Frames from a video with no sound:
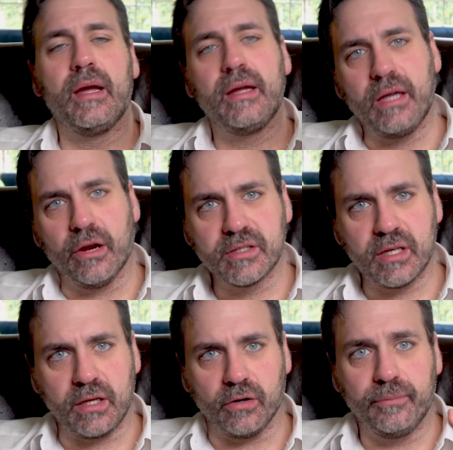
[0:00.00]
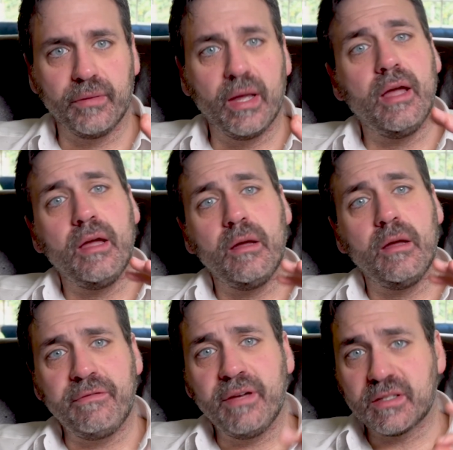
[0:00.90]
here's the deal.
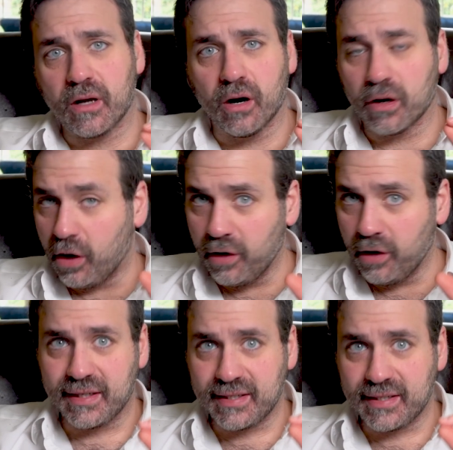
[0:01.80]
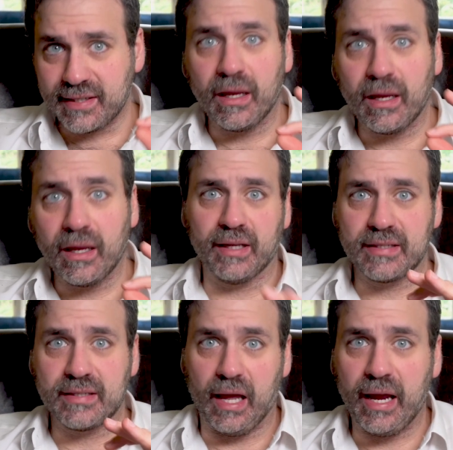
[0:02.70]
Benefits are often the second biggest
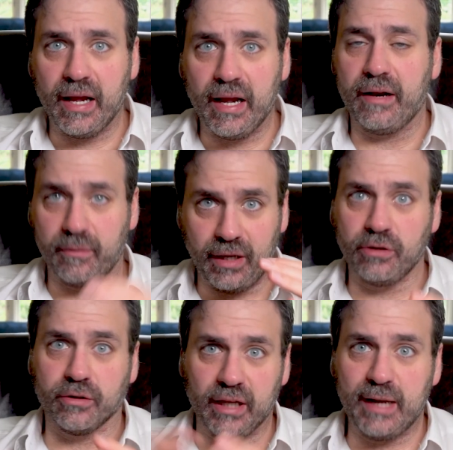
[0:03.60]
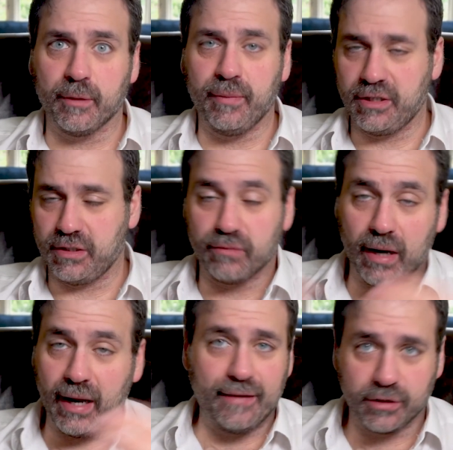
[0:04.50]
line item in your labor budget, right
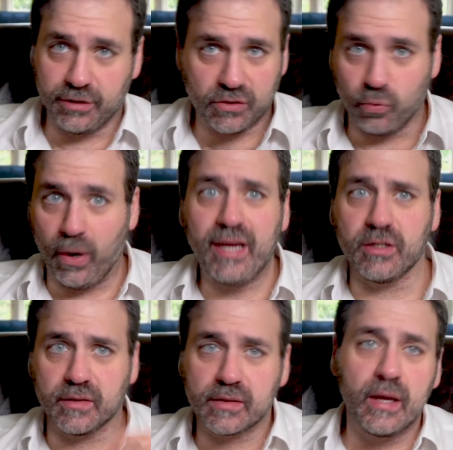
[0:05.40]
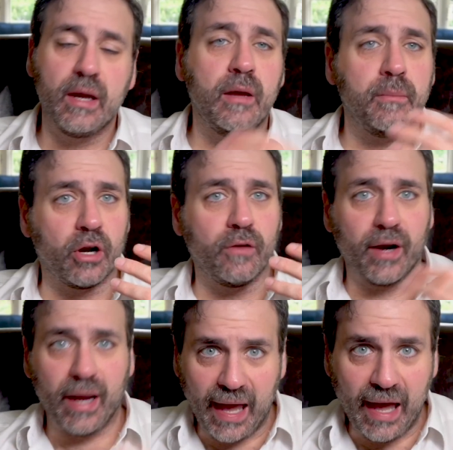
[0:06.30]
after just wages. But over
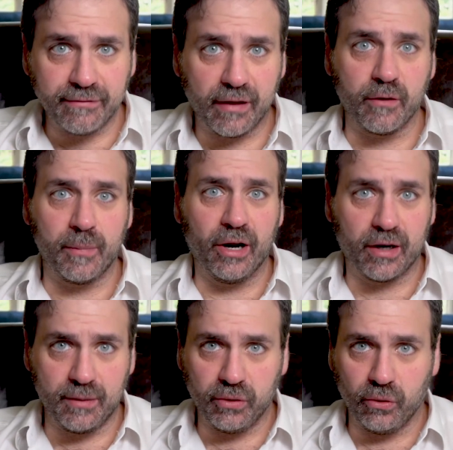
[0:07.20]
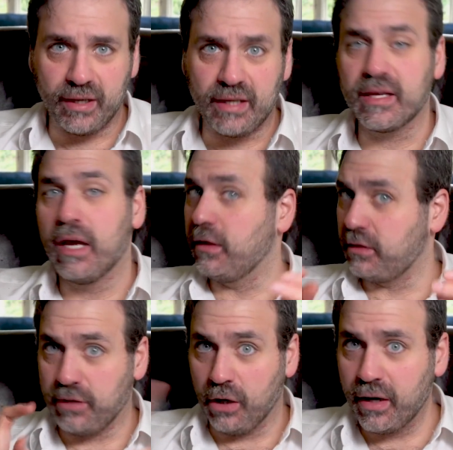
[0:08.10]
half of American employees
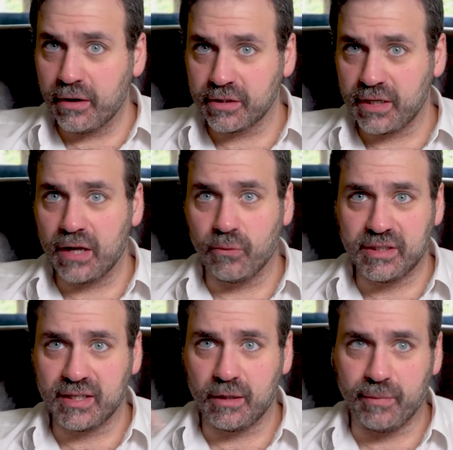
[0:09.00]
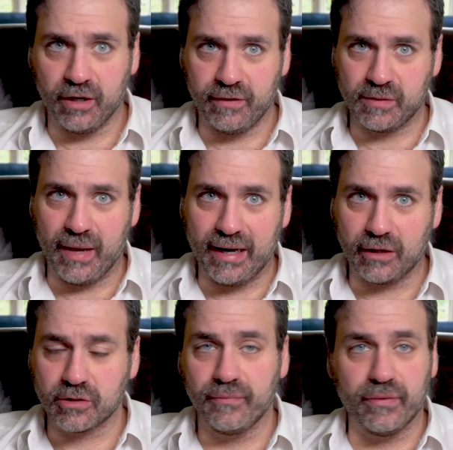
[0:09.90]
don't understand what's in their benefits
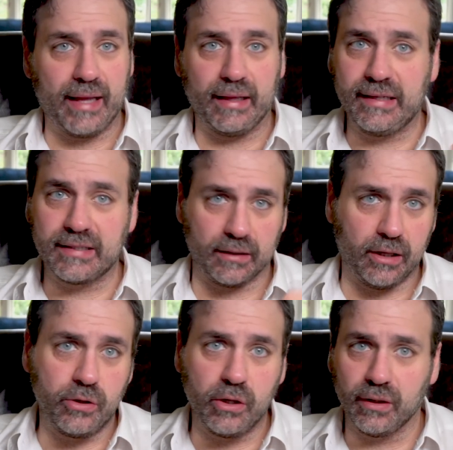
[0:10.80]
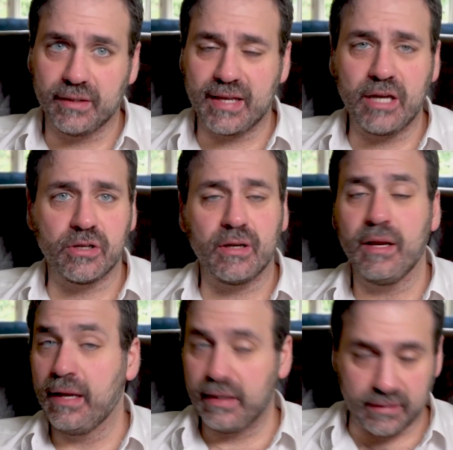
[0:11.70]
package. That leads to low utilization,
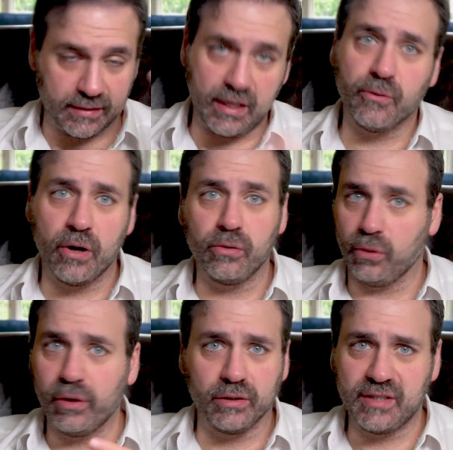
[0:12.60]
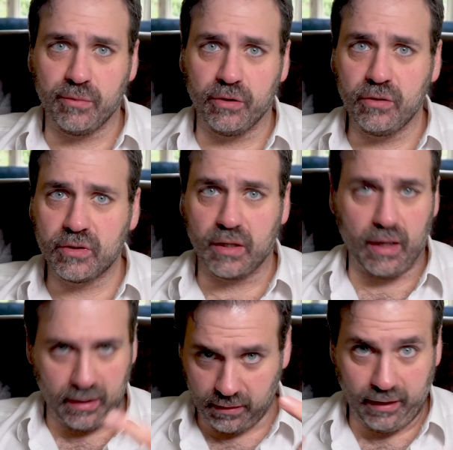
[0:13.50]
zero loyalty boost,
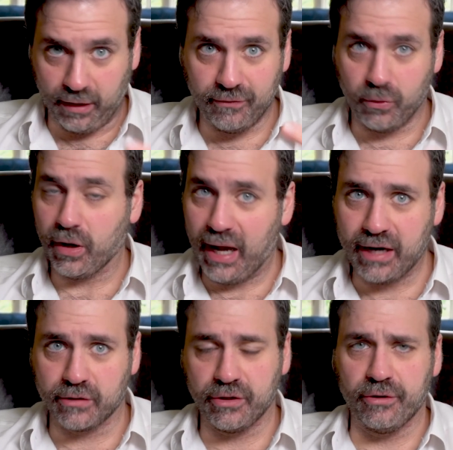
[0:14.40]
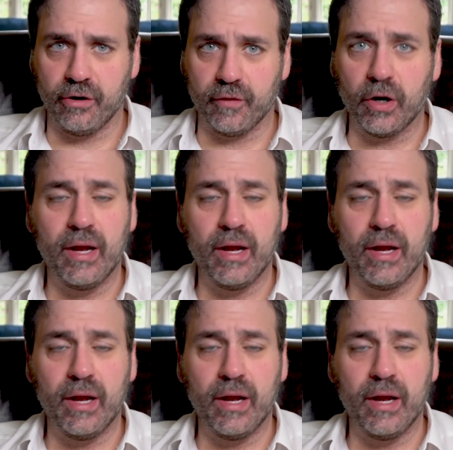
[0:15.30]
and therefore higher turnover,